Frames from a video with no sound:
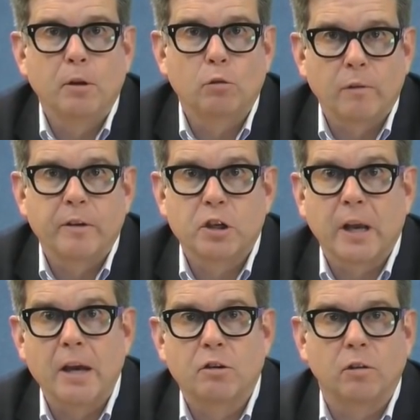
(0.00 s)
The Ministry of
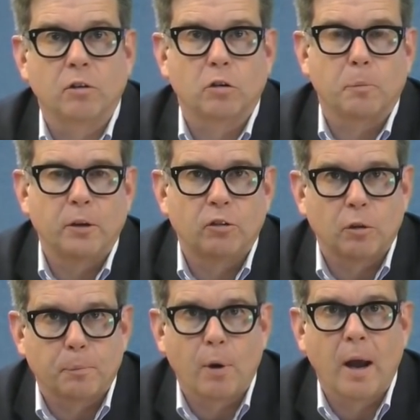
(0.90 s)
Education has expressed
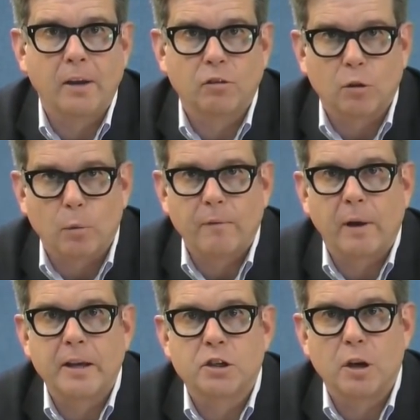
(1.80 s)
surprise at the
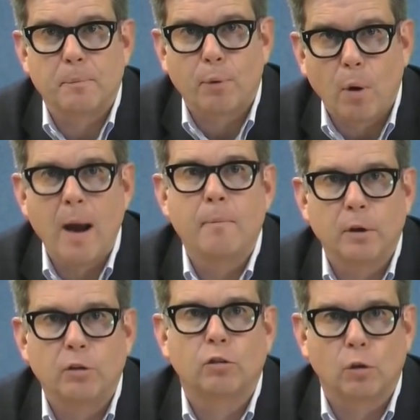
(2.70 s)
revelation a
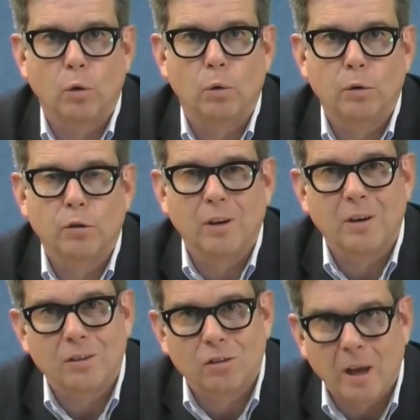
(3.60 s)
primary school
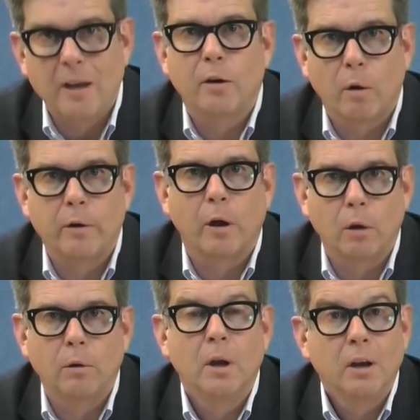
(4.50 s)
sent a 10-year-old
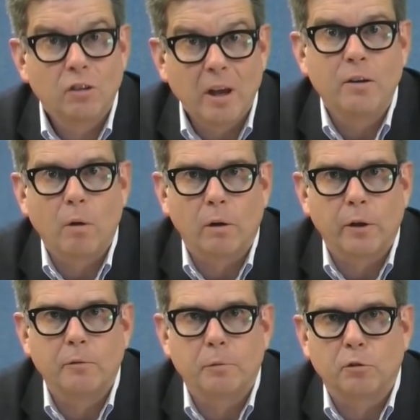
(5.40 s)
home, 10-year-old
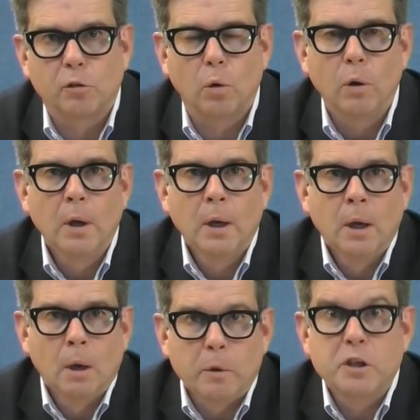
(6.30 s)
home from school
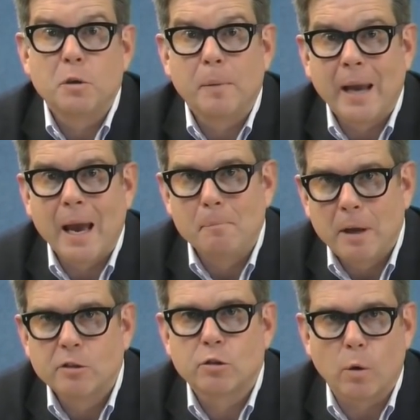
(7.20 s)
when she began
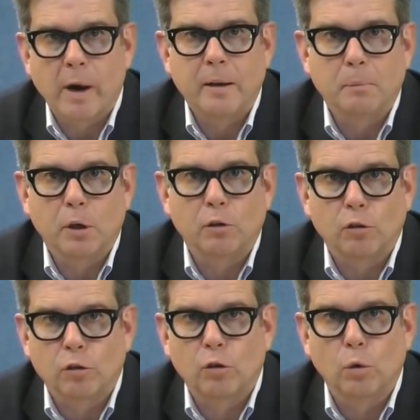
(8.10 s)
menstruating because
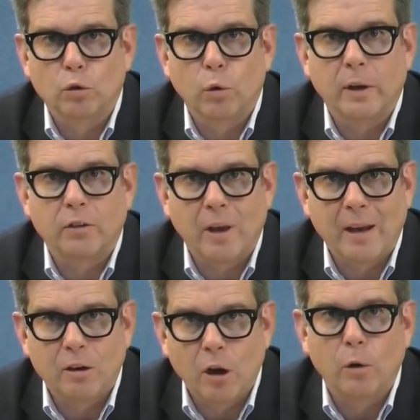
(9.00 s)
the school toilets
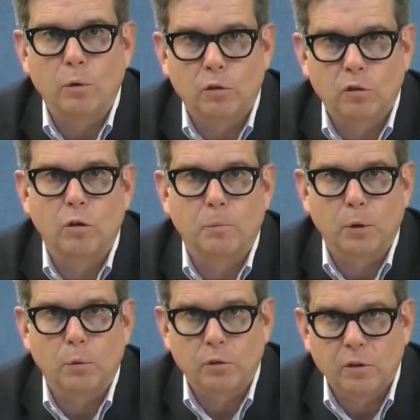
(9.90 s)
had no
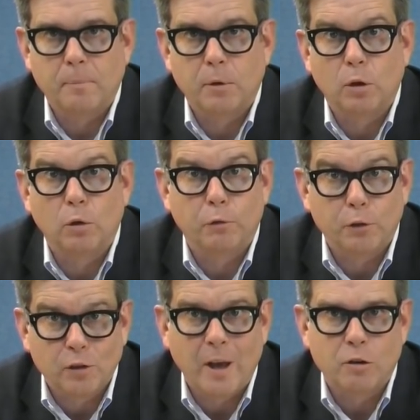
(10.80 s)
suitable receptacle
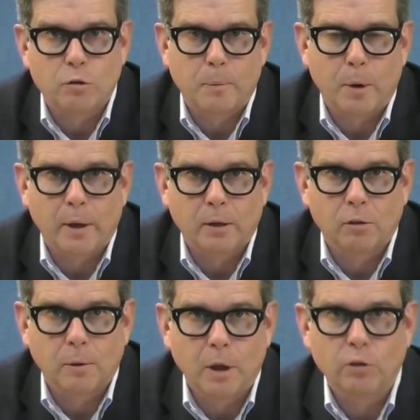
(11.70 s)
for sanitary
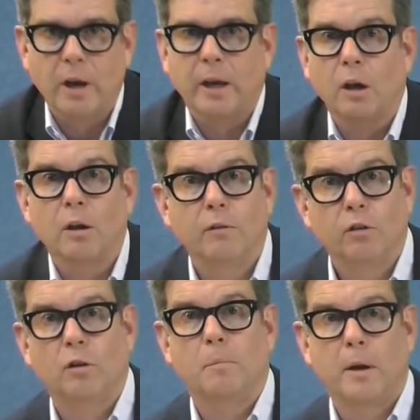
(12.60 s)
products. An Otago
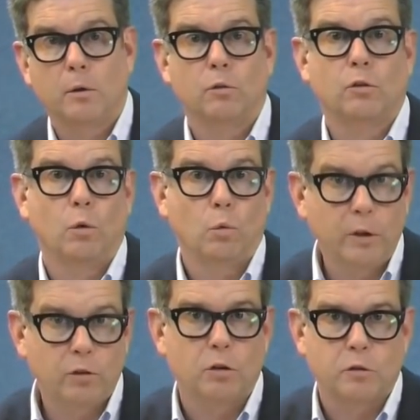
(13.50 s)
University Medical School
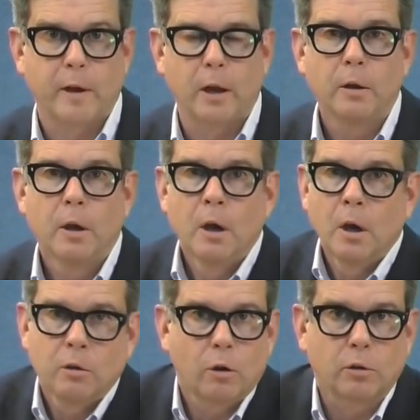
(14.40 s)
research fellow,
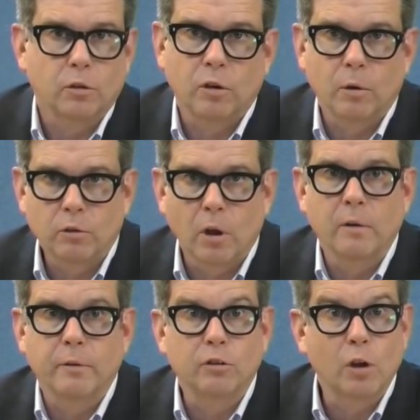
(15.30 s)
Dr. Sarah
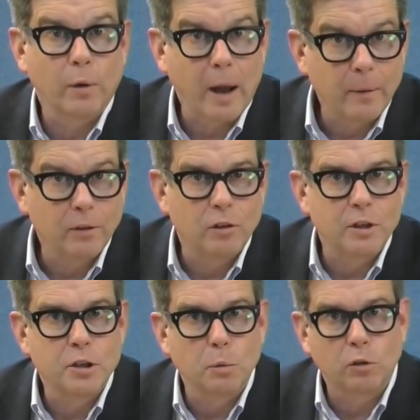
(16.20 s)
Donovan, told
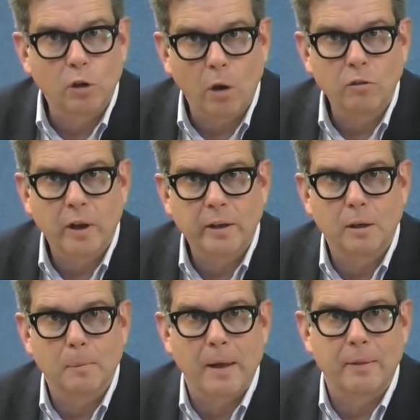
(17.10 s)
RNZ she was
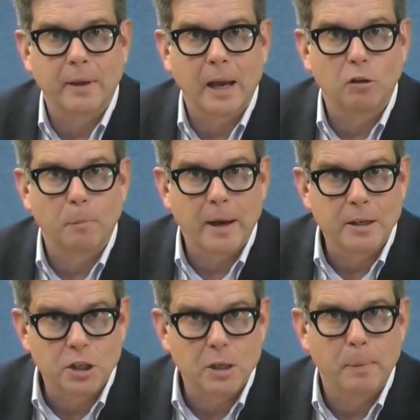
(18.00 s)
contacted about the case by a
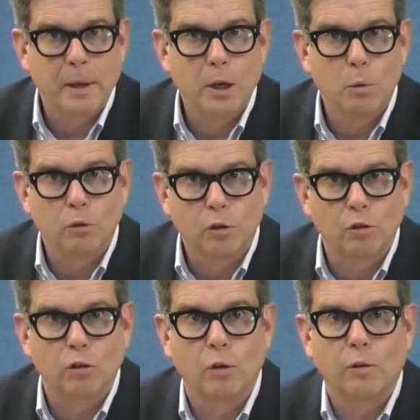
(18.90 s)
GP who was
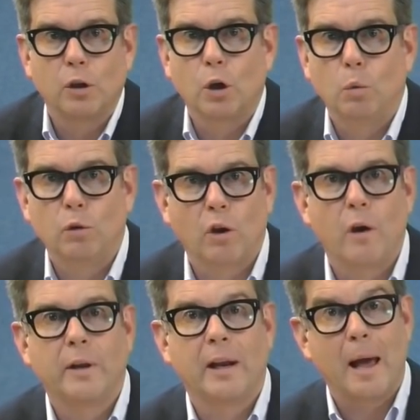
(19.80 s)
concerned the girl was
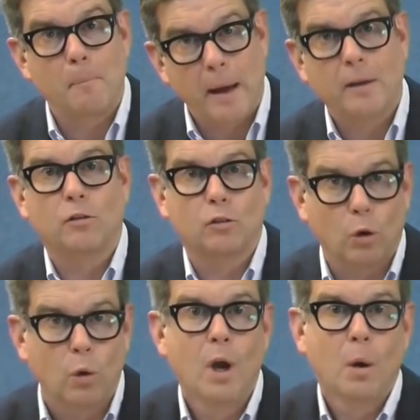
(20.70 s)
only allowed back to
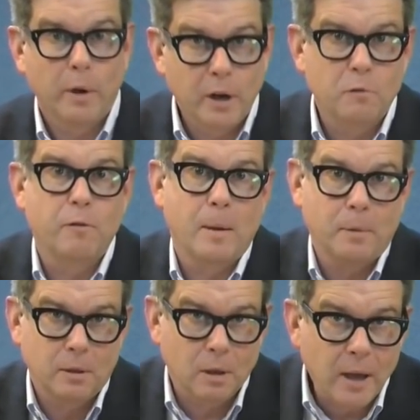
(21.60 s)
school when her
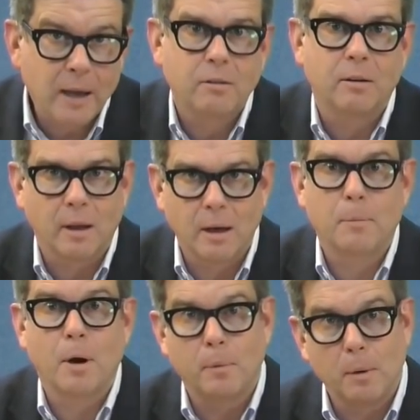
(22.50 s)
family donated an
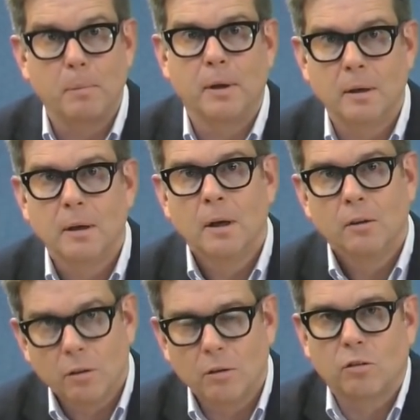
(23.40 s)
appropriate bin
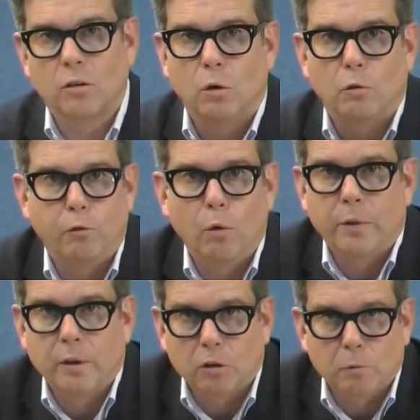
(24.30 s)
to the school for
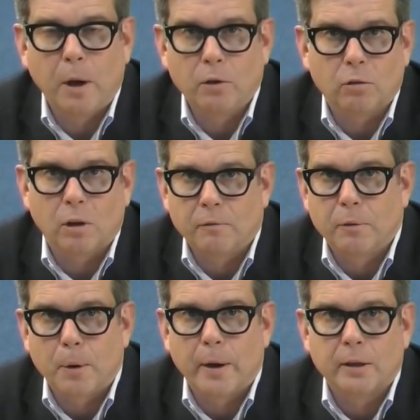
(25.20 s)
the disposal of
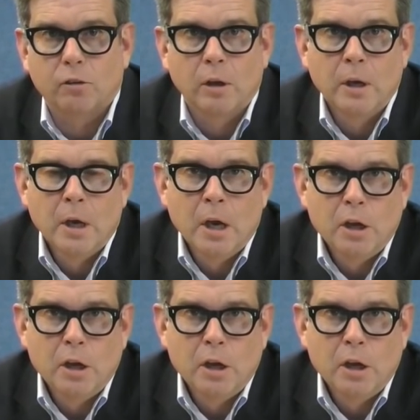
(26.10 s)
the products.